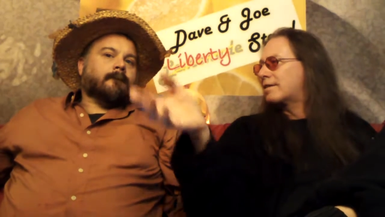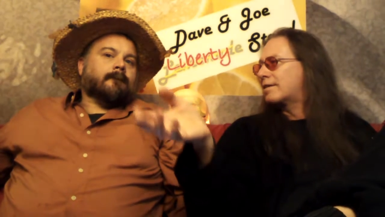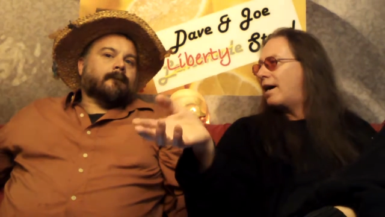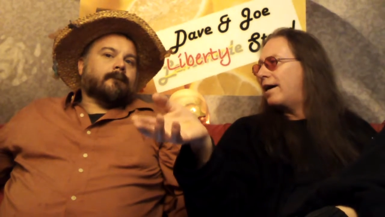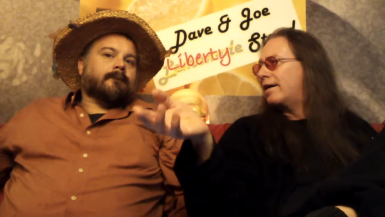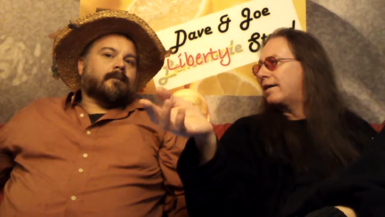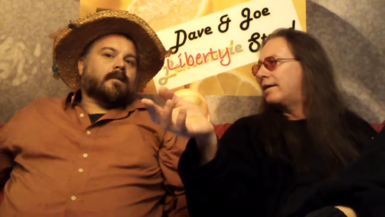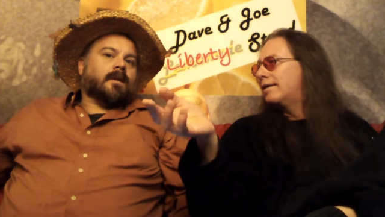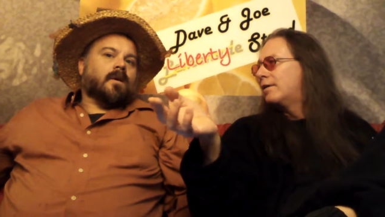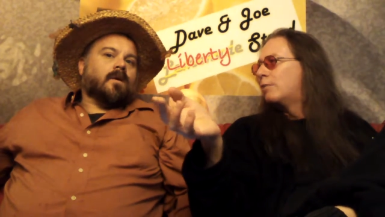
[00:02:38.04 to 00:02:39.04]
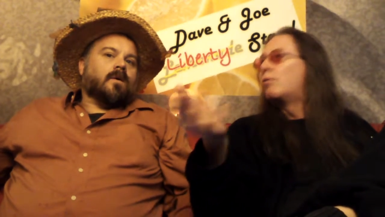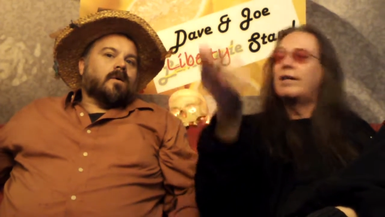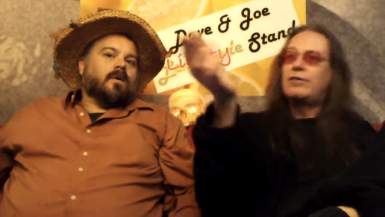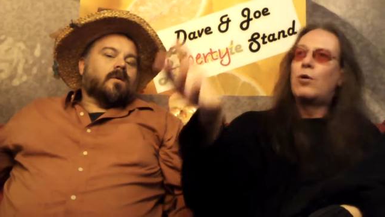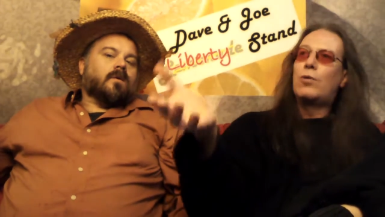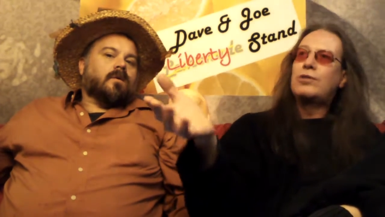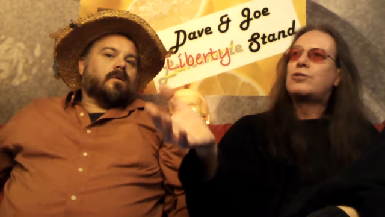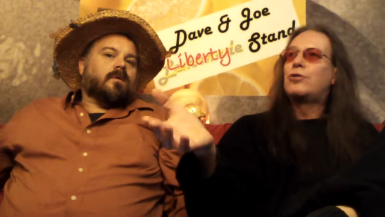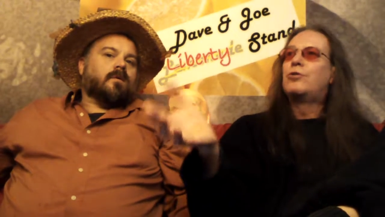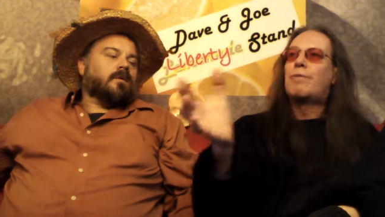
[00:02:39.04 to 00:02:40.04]
Speaker 1: society. Well, and you
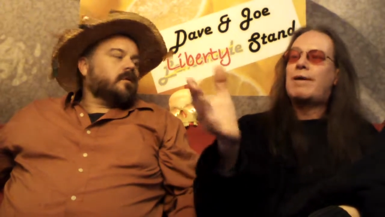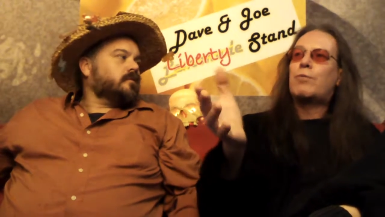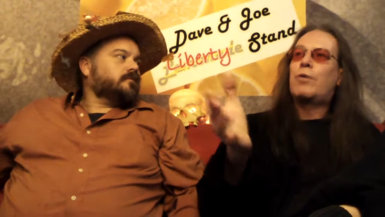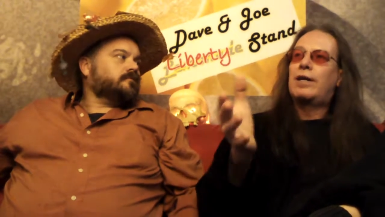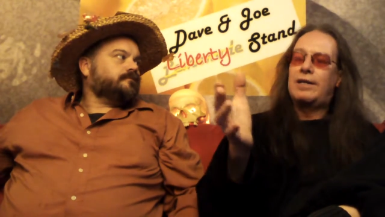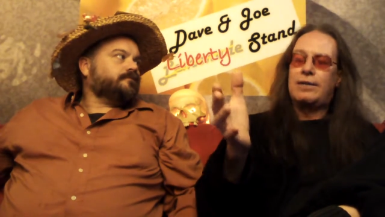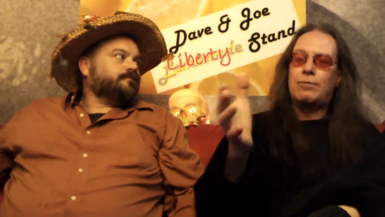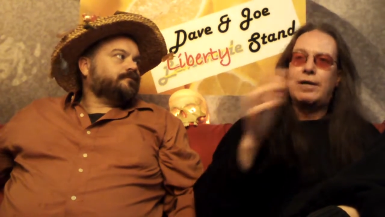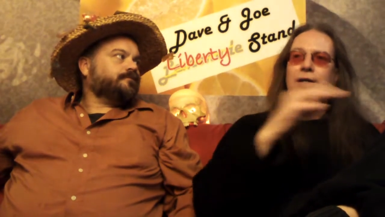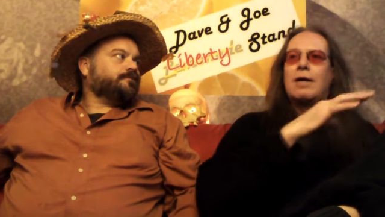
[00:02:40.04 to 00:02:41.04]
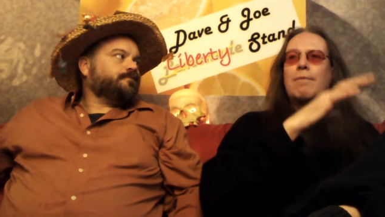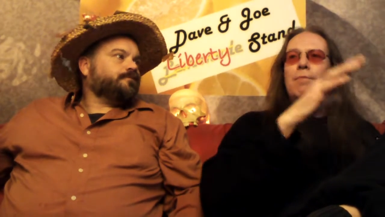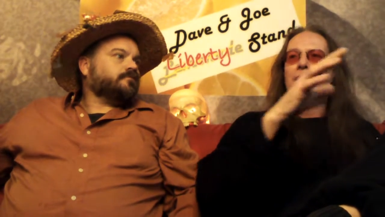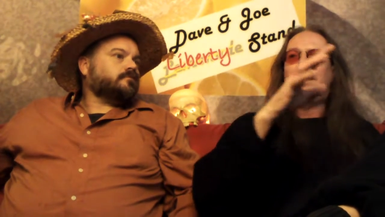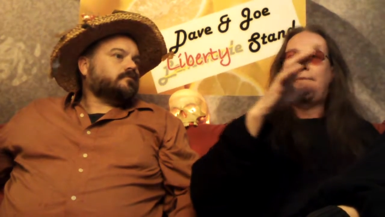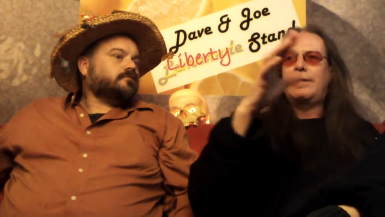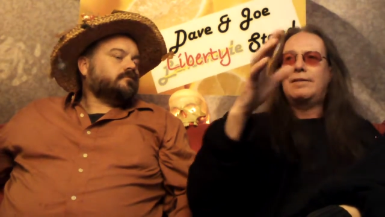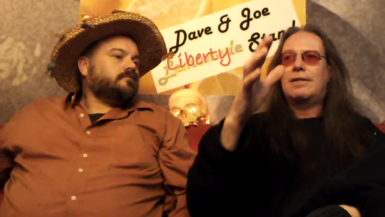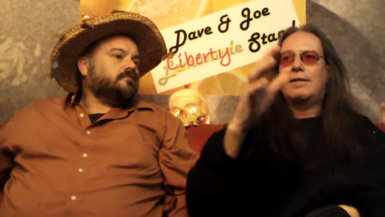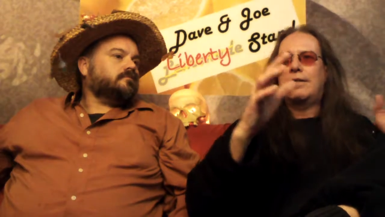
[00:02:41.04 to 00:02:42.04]
always do no matter what anyway. But I
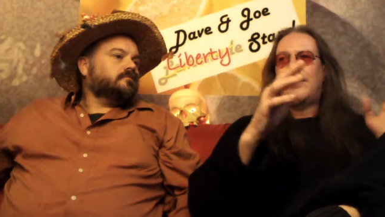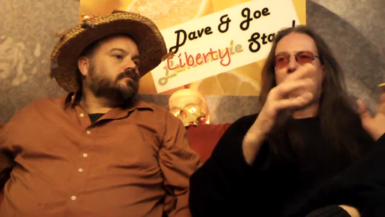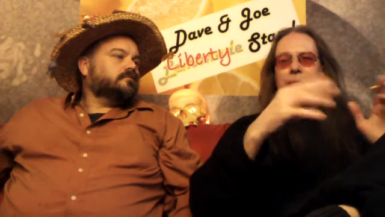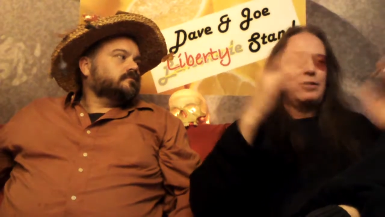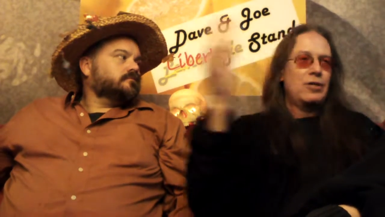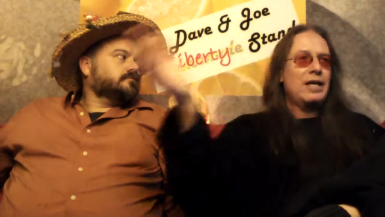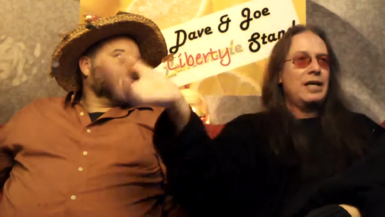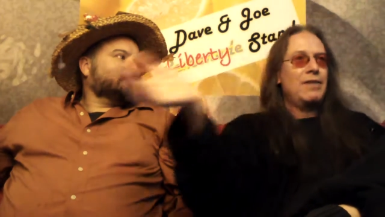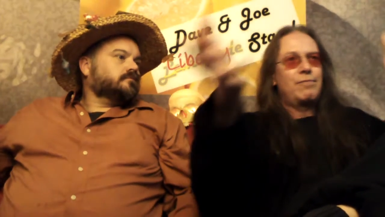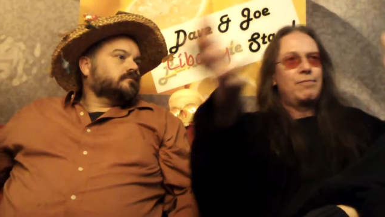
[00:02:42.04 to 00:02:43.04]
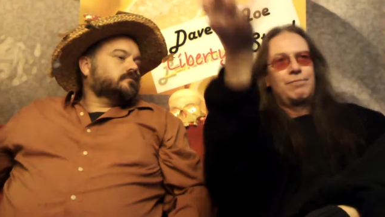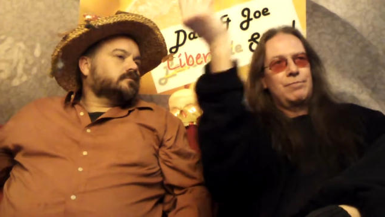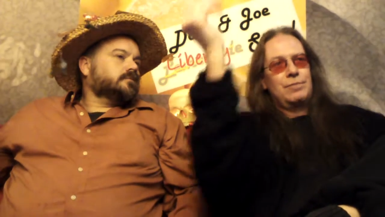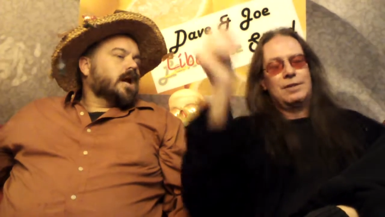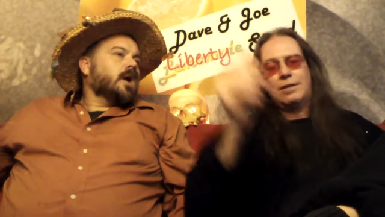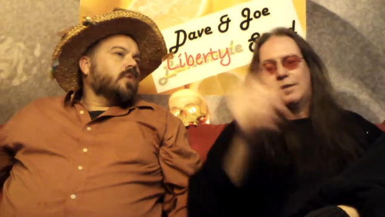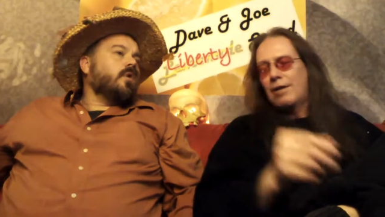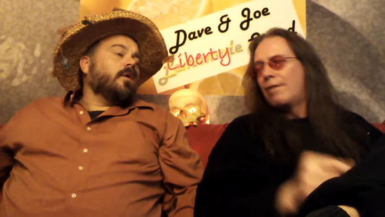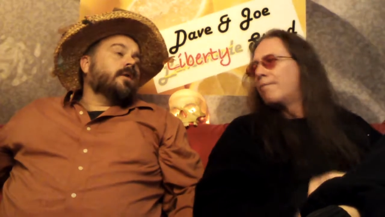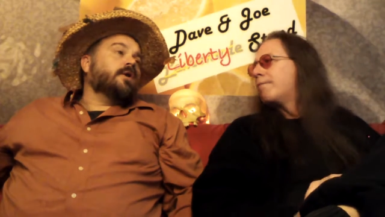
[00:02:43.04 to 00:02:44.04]
mean, I mean you can't have.
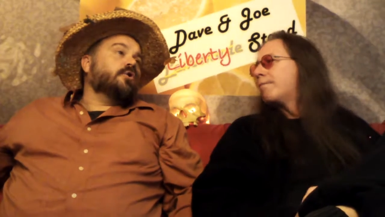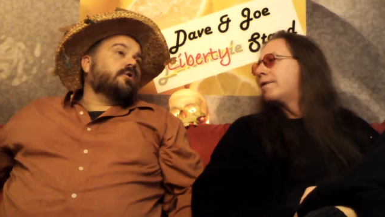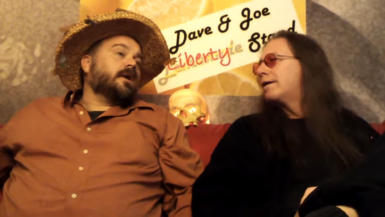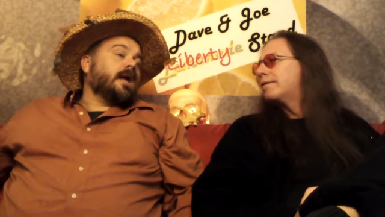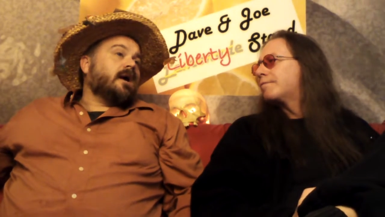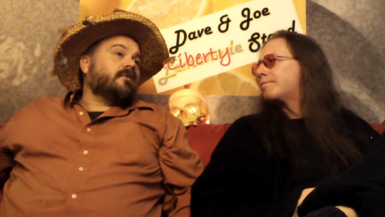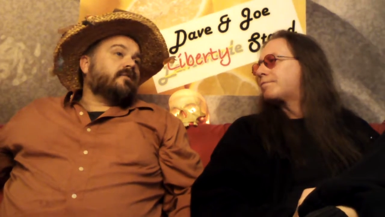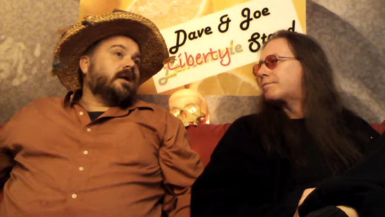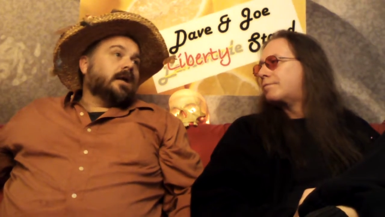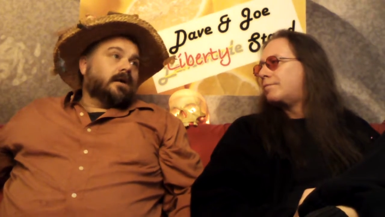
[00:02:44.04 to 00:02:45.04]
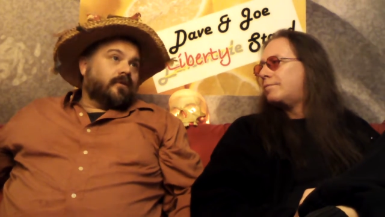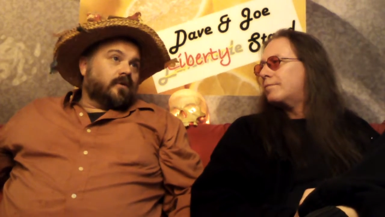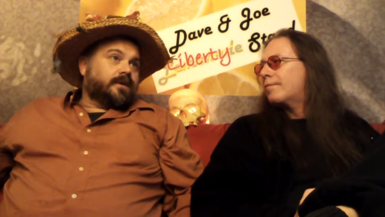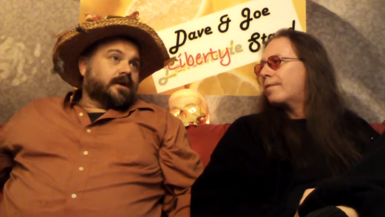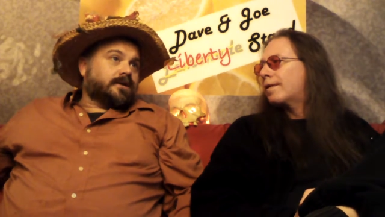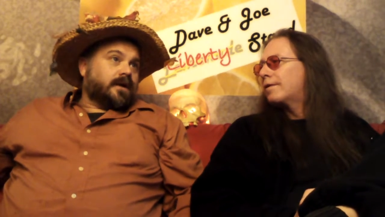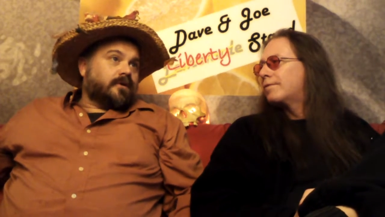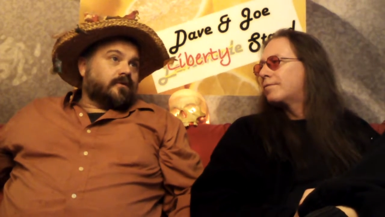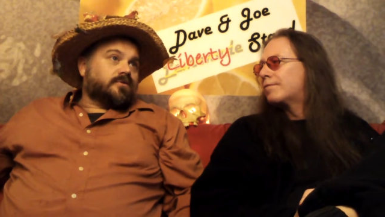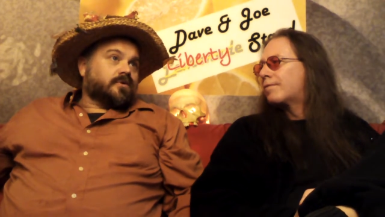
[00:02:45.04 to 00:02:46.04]
Speaker 2: Well, and then you but, can have evil
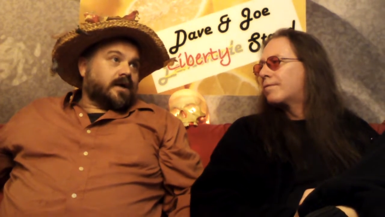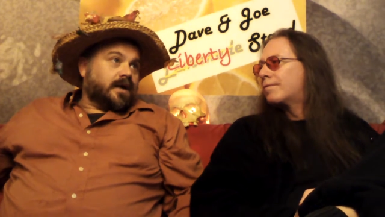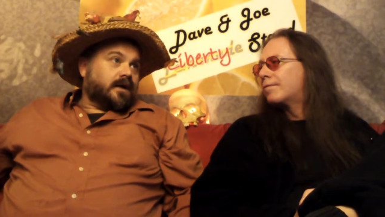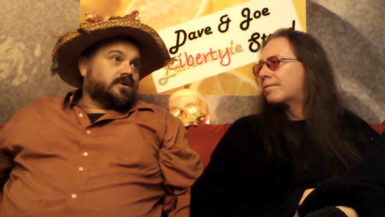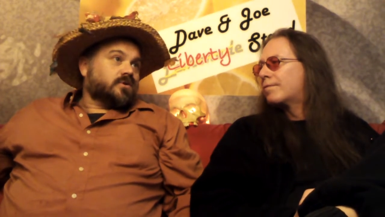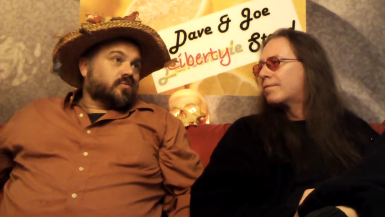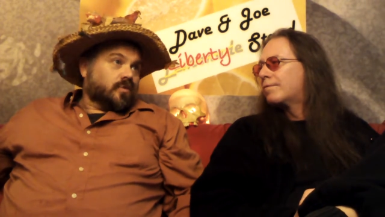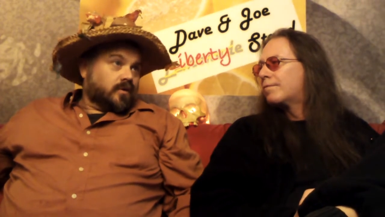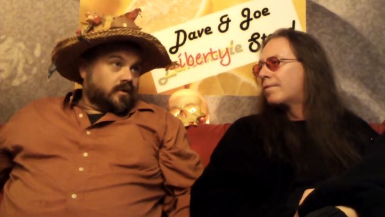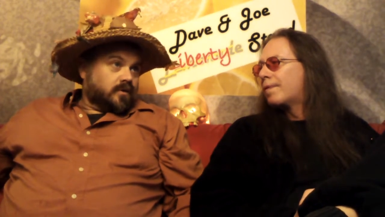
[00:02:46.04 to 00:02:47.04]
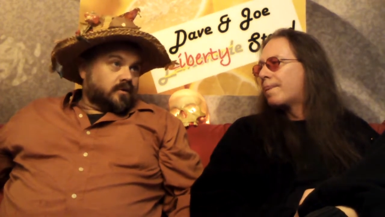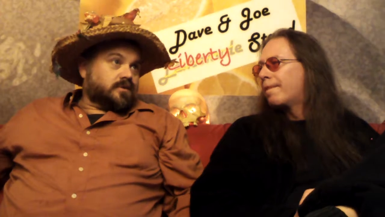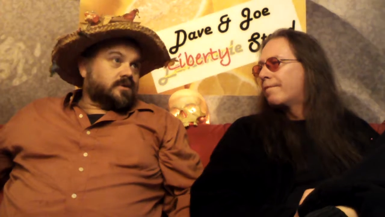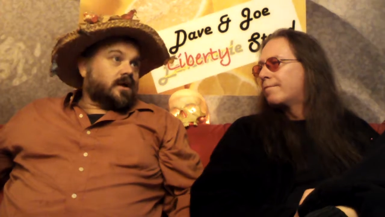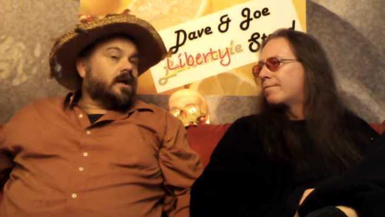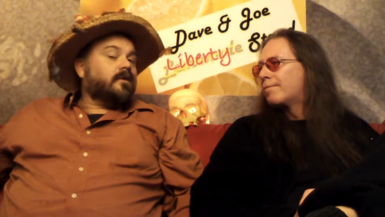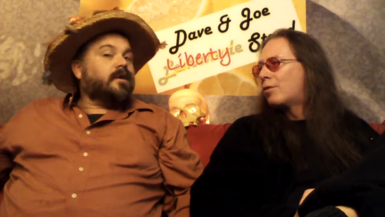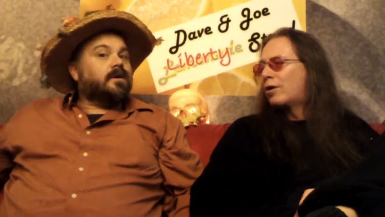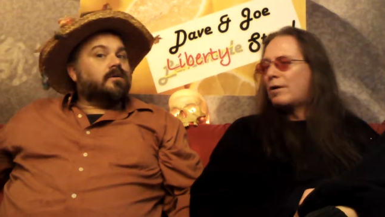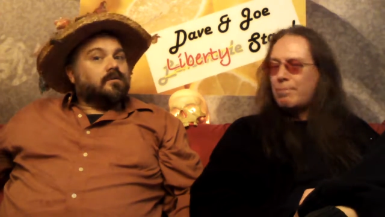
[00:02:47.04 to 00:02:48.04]
dictators or kings and rulers, and
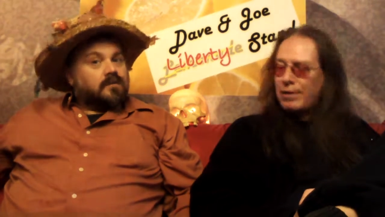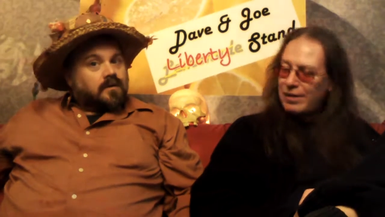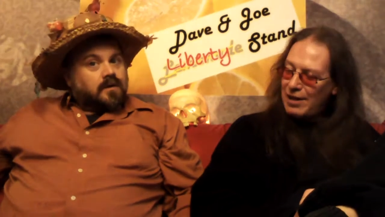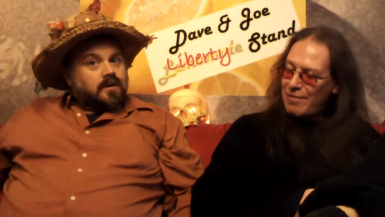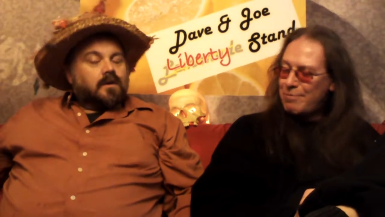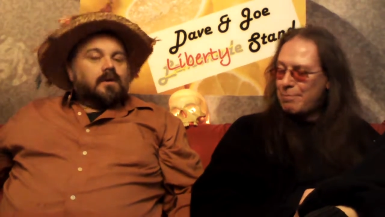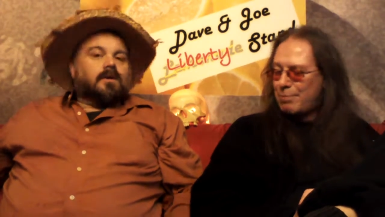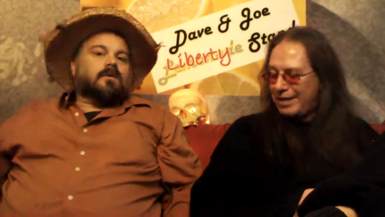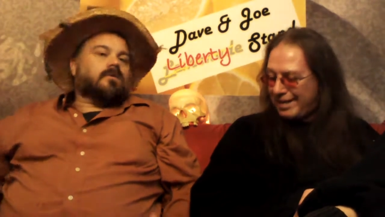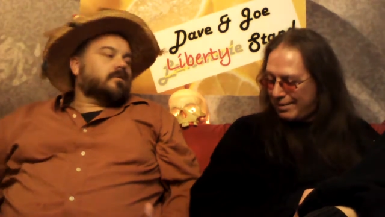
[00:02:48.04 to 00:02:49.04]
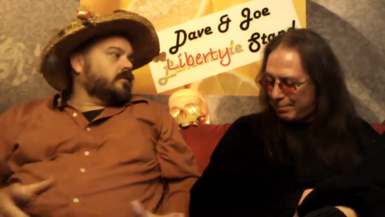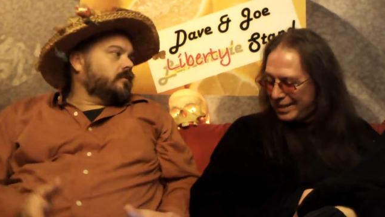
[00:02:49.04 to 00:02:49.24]
then or a
Speaker 1: beloved ben-